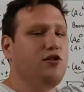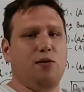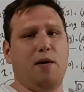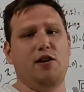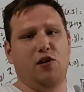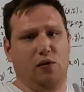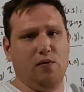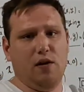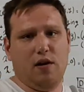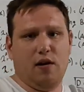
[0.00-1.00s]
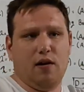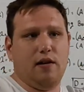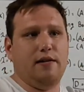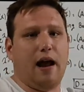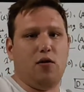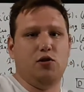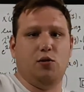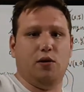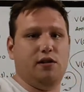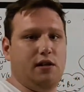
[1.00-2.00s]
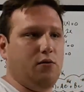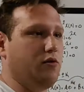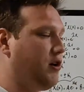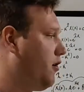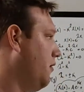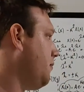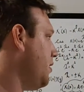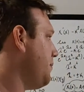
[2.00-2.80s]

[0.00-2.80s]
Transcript: summation down to a single term,